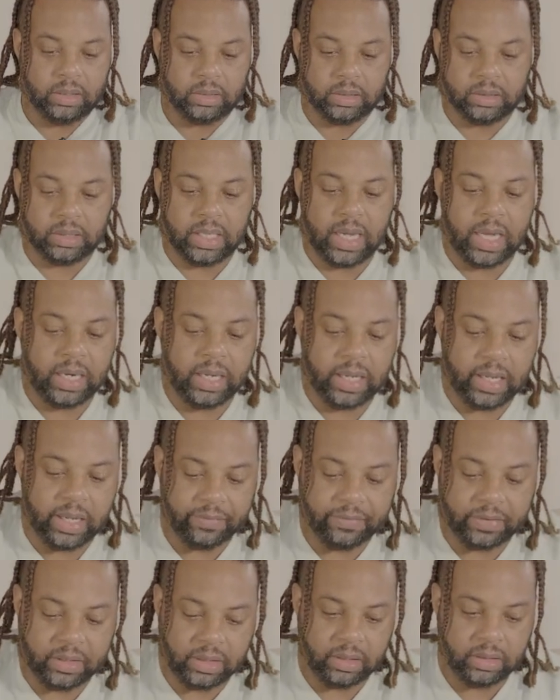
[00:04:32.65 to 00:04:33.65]
It's kind of
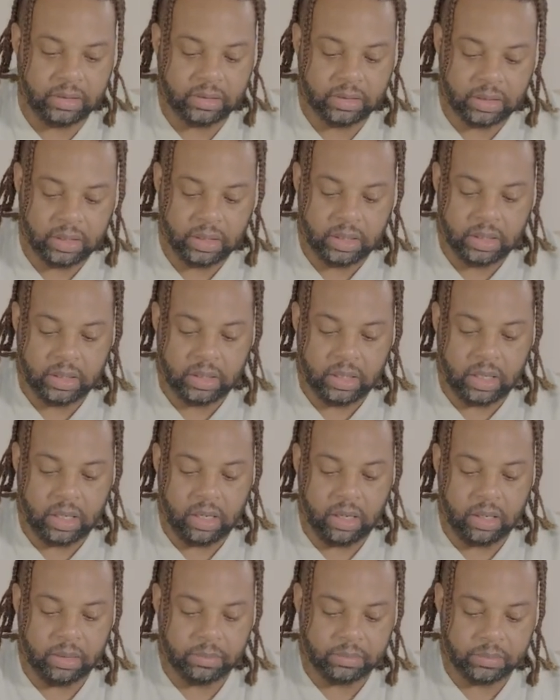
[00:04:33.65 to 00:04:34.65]
heavy,
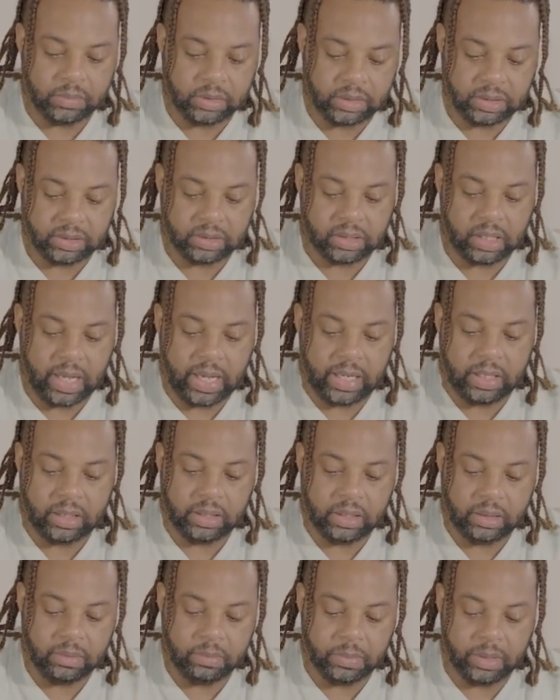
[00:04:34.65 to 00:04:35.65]
um, just
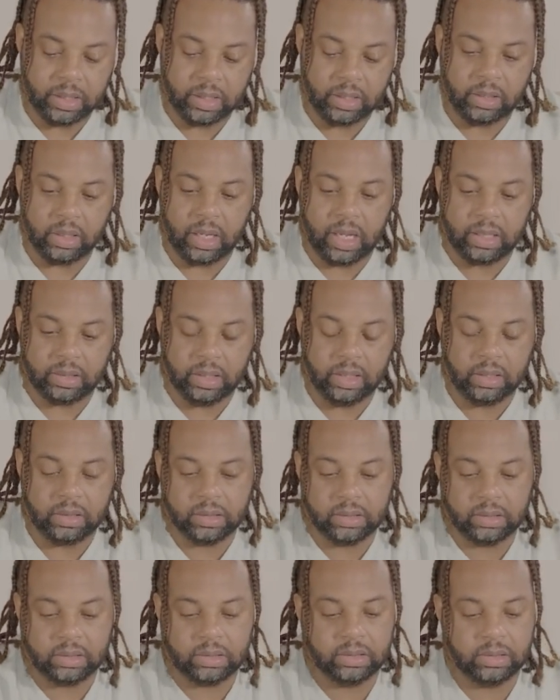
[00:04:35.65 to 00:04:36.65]
slightly, but I think
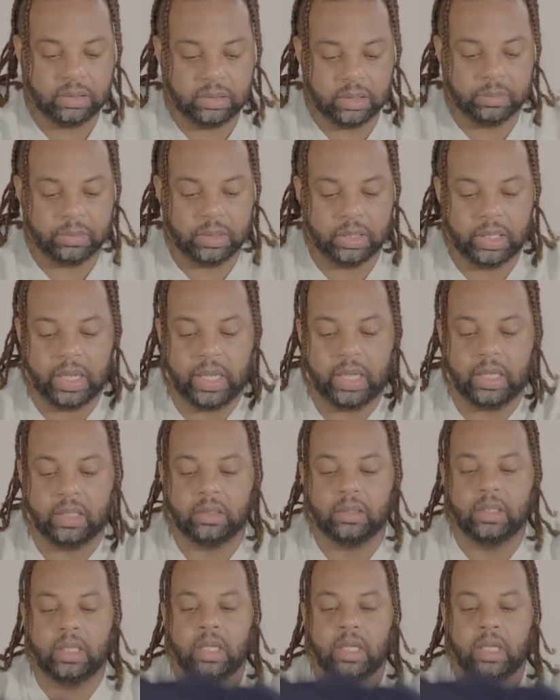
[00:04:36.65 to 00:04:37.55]
this is something that,